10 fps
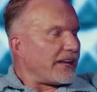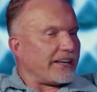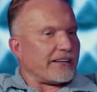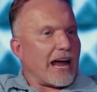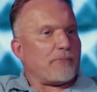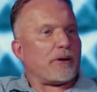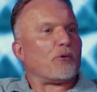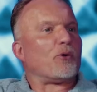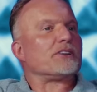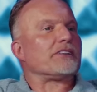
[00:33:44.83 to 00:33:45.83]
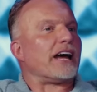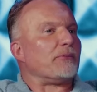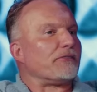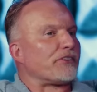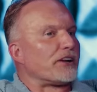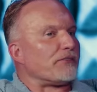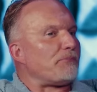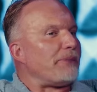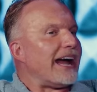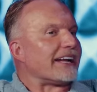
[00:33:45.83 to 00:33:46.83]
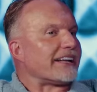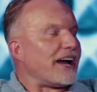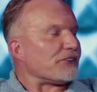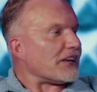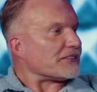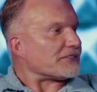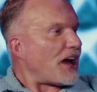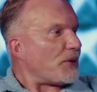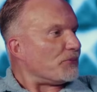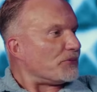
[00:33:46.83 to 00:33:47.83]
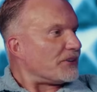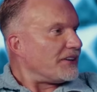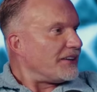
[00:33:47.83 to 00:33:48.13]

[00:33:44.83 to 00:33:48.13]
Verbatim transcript: And I remember one time in front of a packed house, I stopped and